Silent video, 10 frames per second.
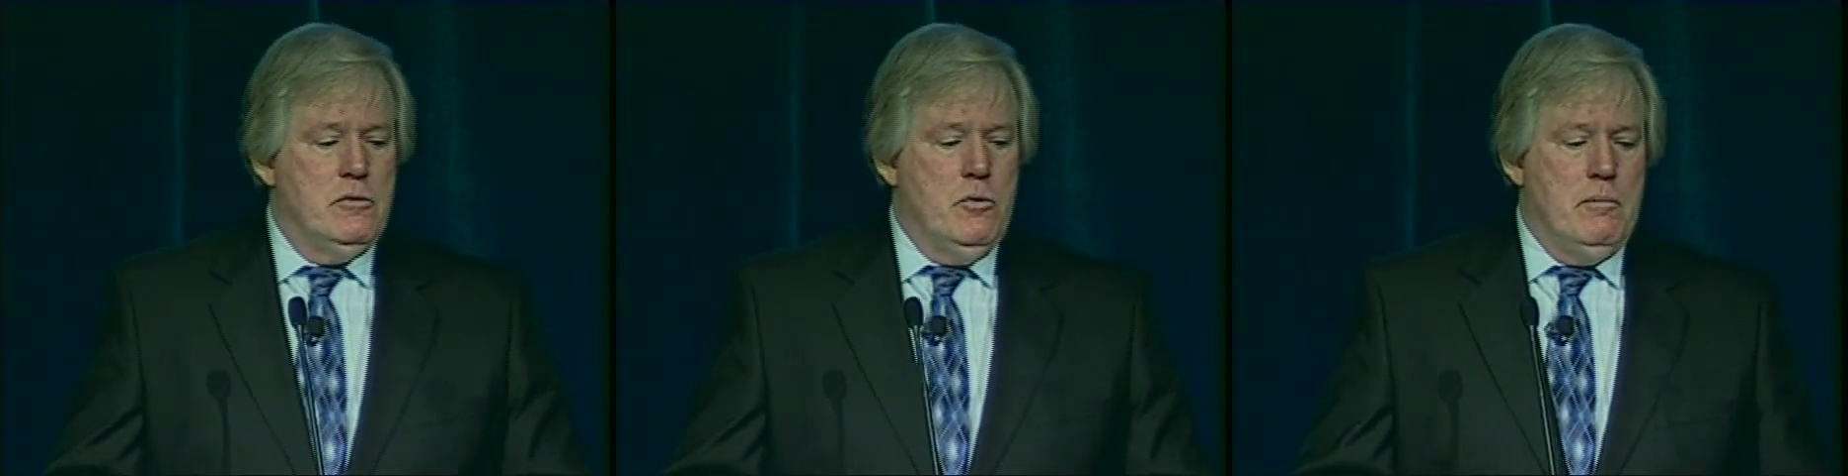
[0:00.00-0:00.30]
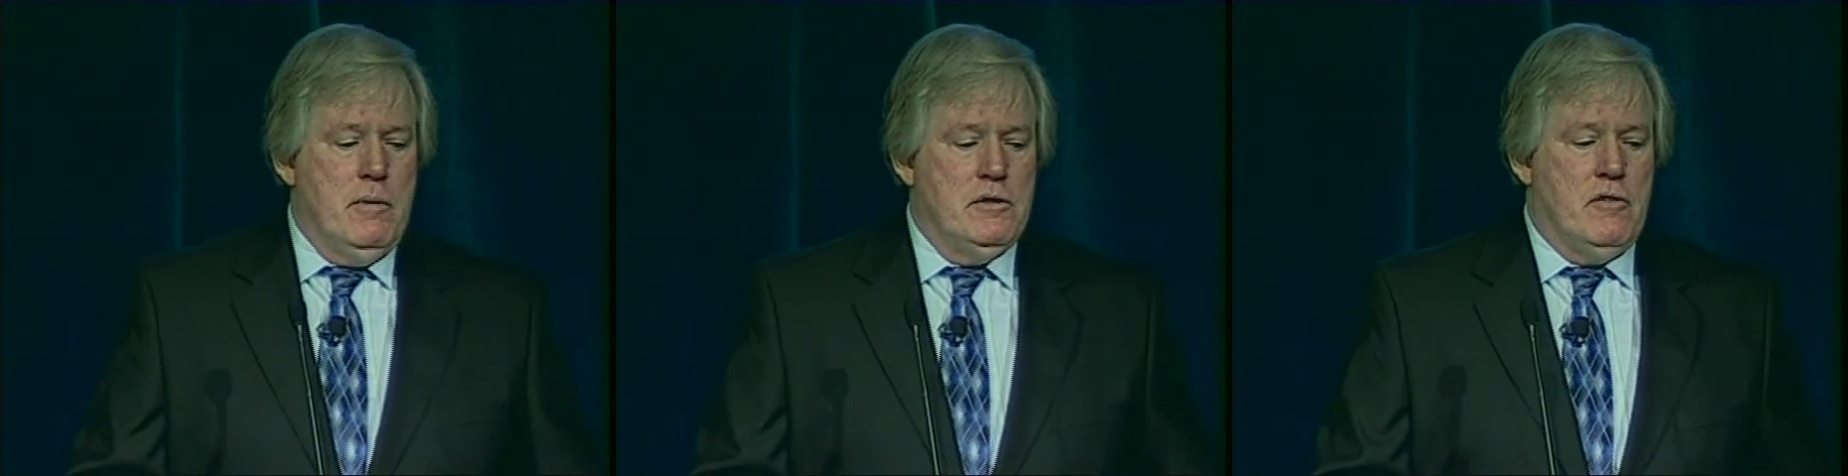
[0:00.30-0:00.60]
we
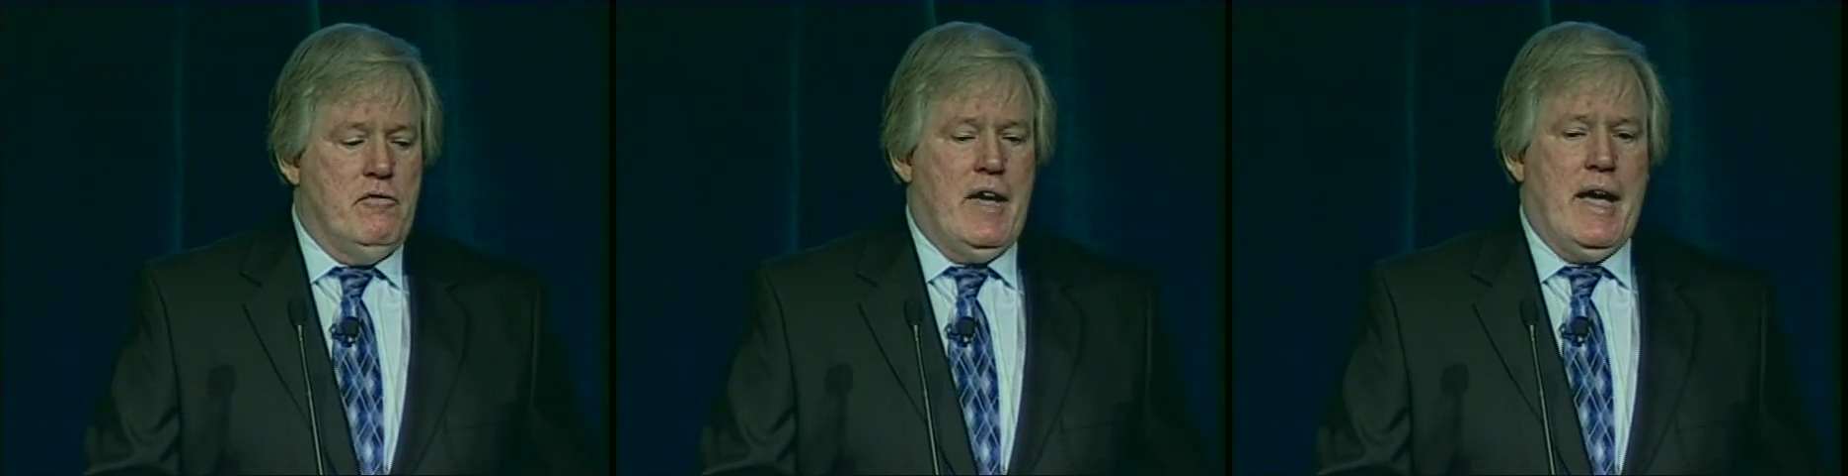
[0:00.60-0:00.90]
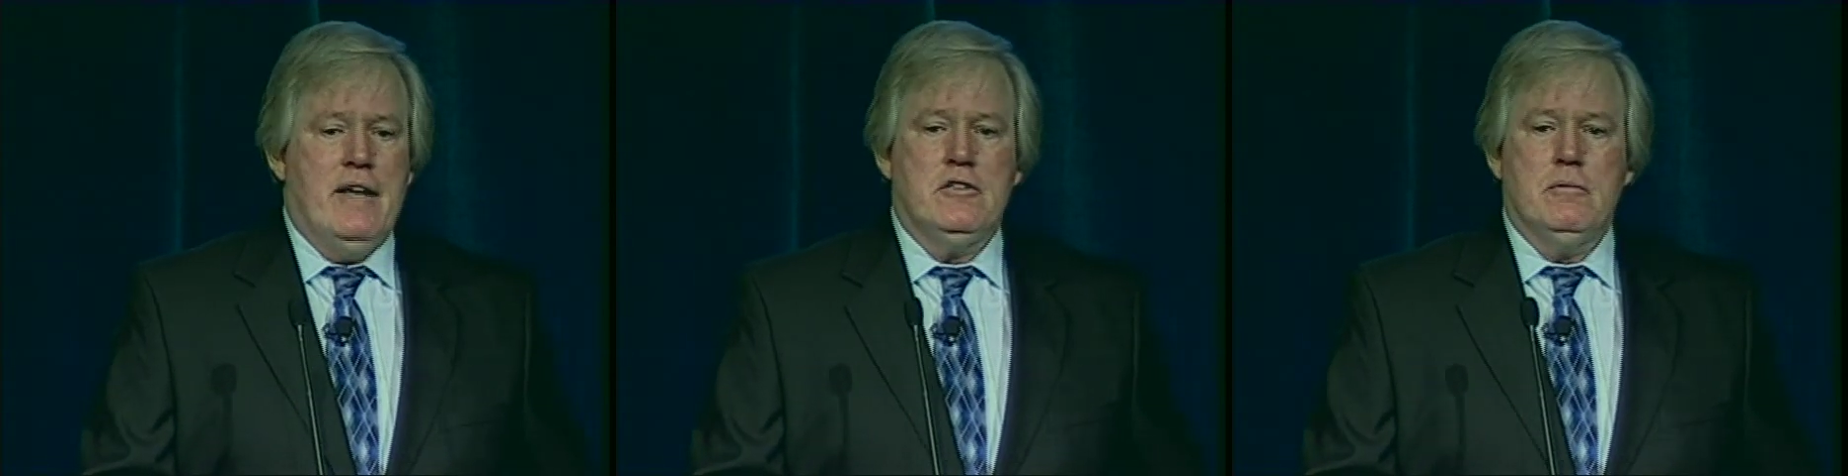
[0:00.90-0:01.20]
miss a
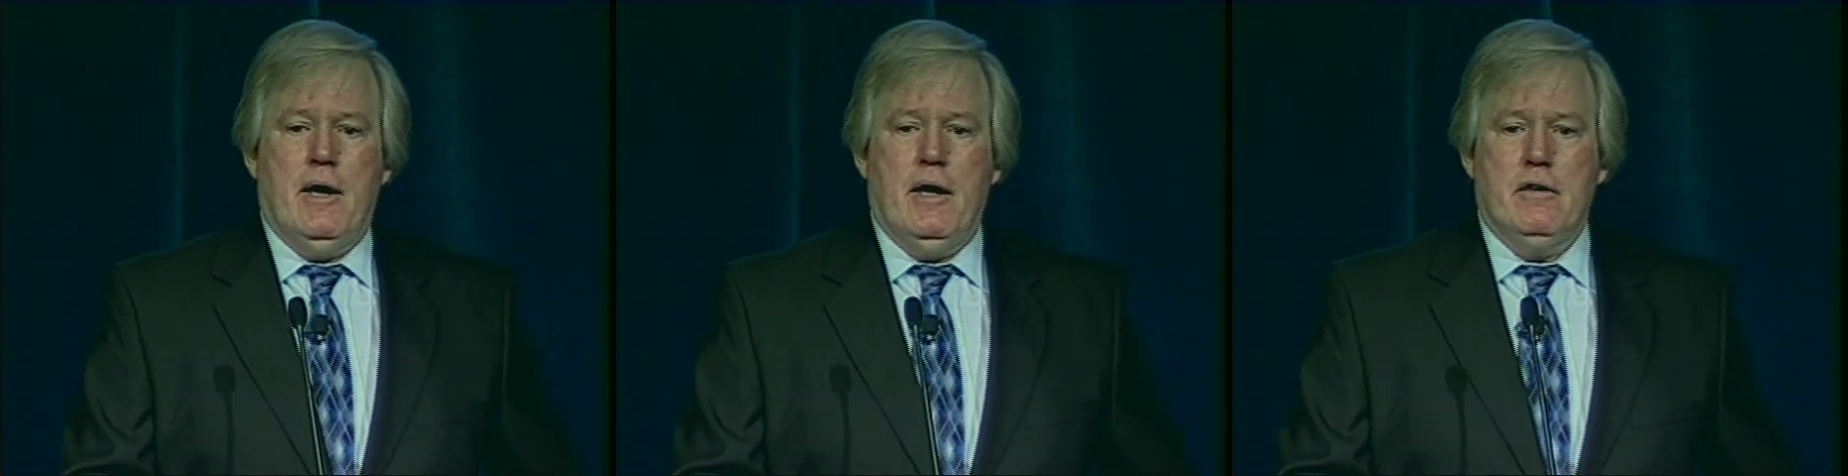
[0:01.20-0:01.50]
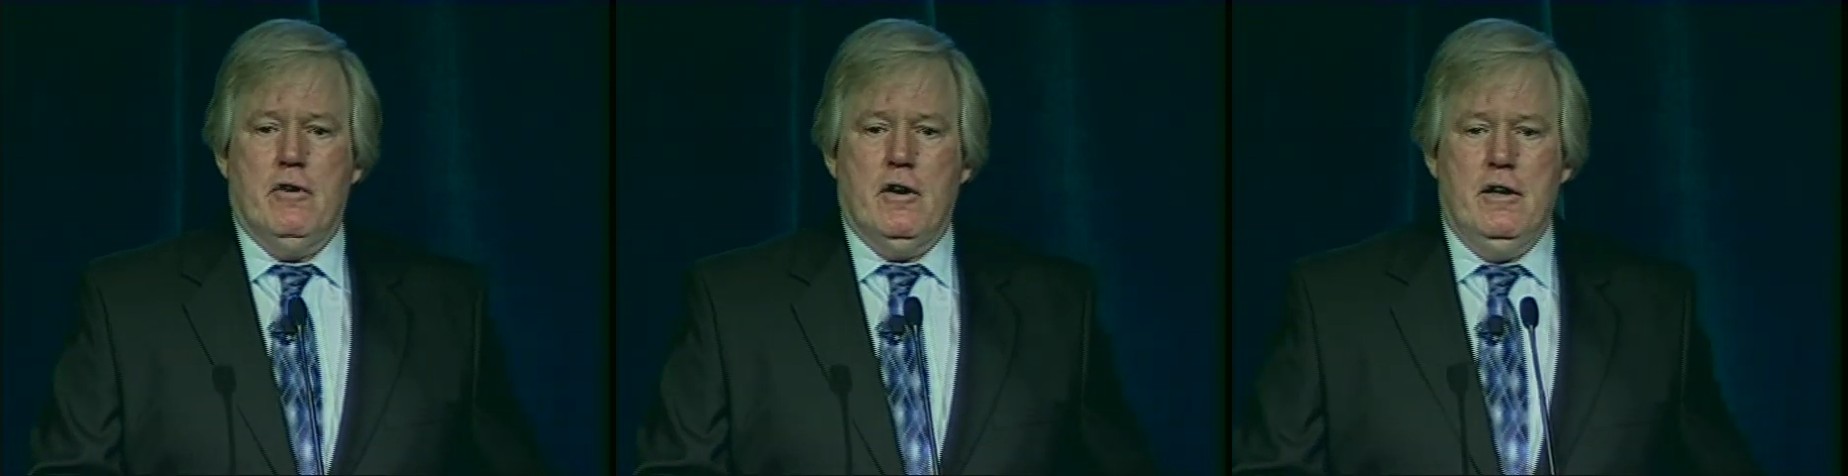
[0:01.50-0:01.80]
vast amount
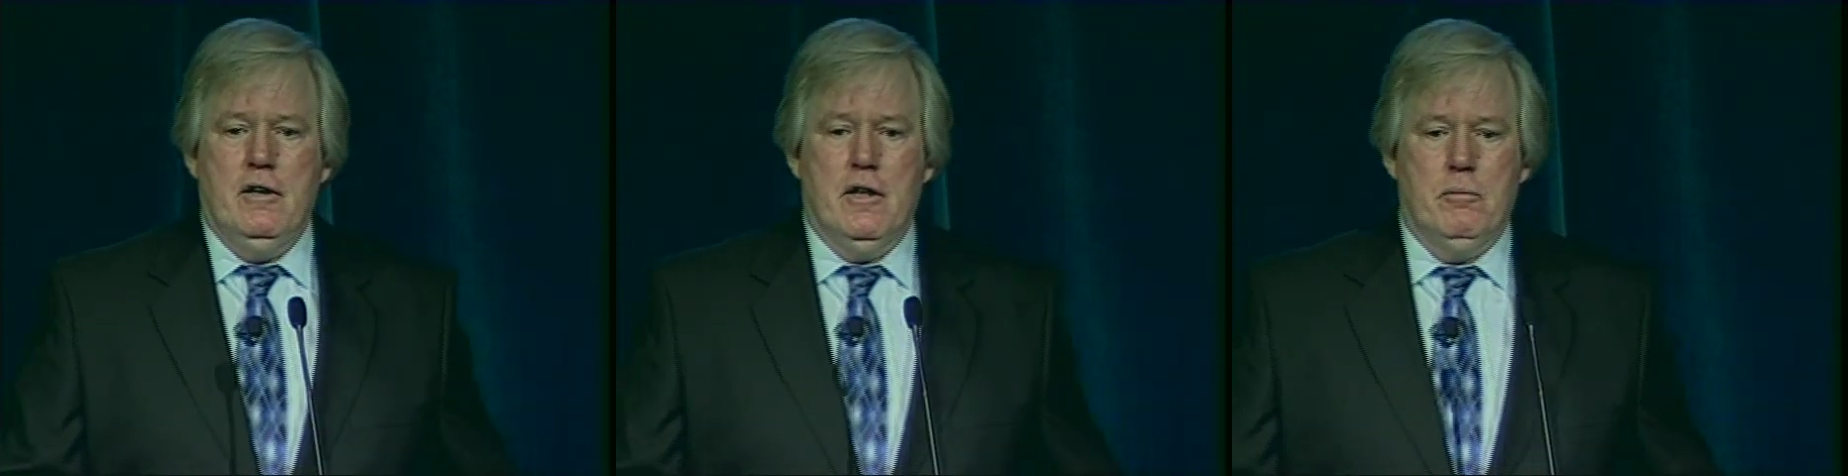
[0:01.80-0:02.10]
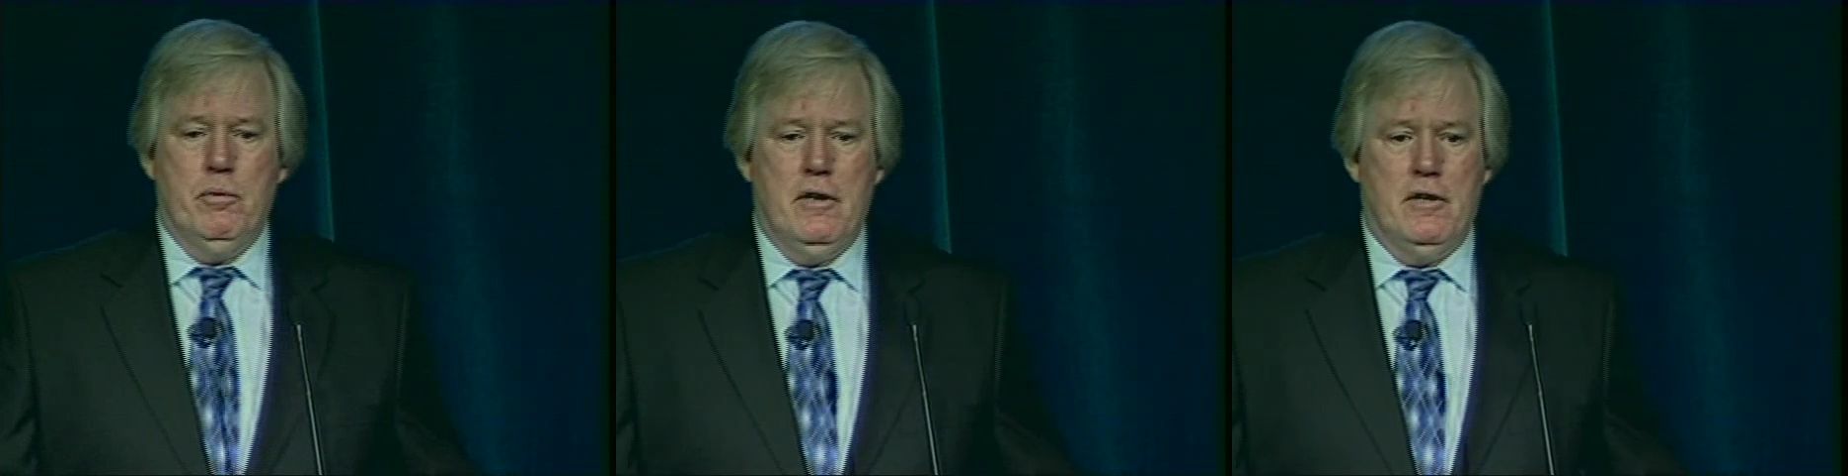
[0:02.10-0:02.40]
of our healing
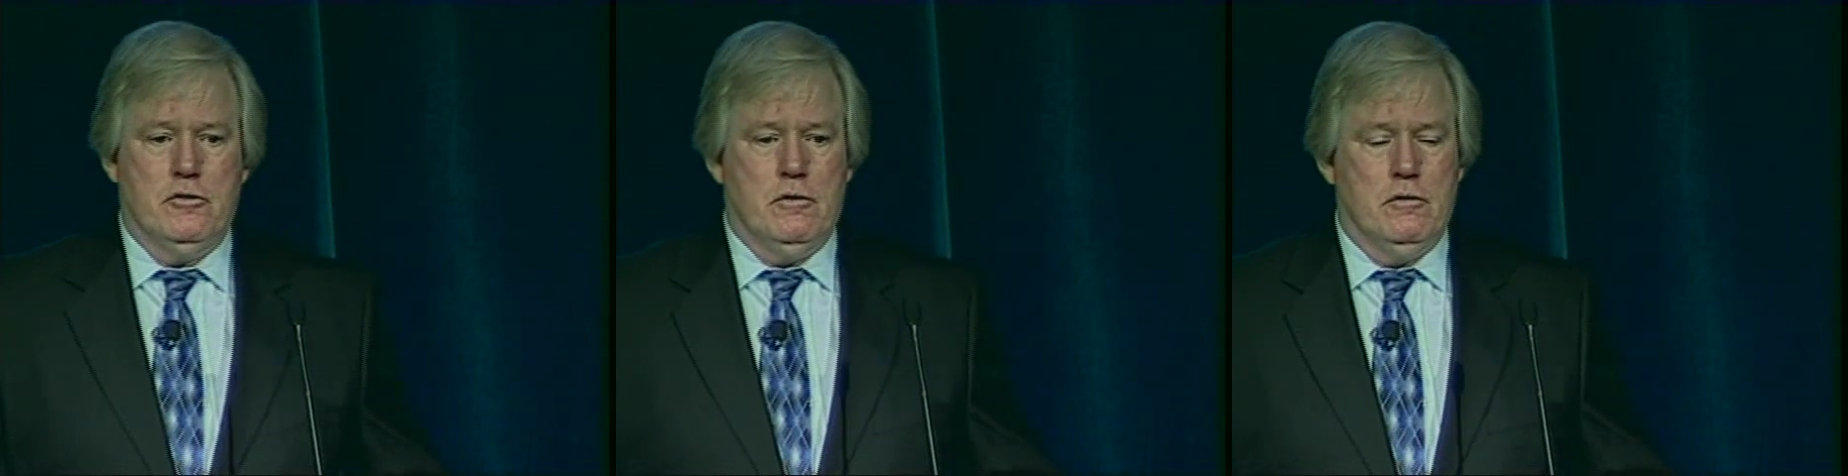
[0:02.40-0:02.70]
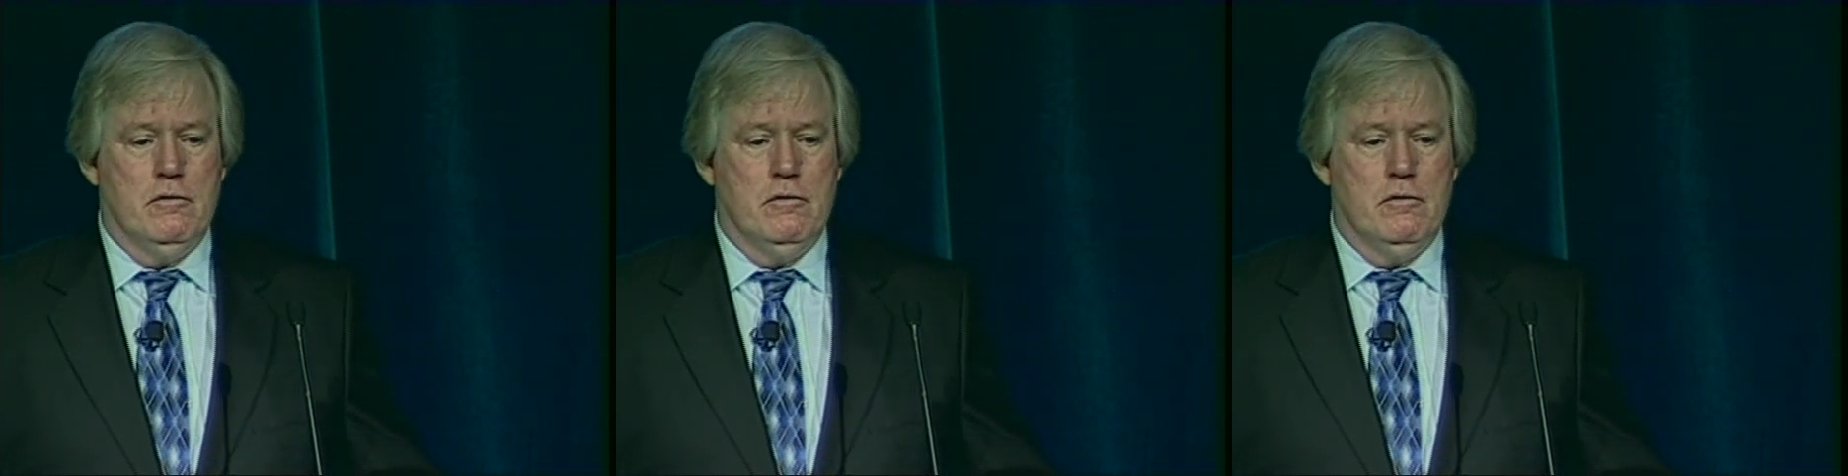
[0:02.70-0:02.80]
potential.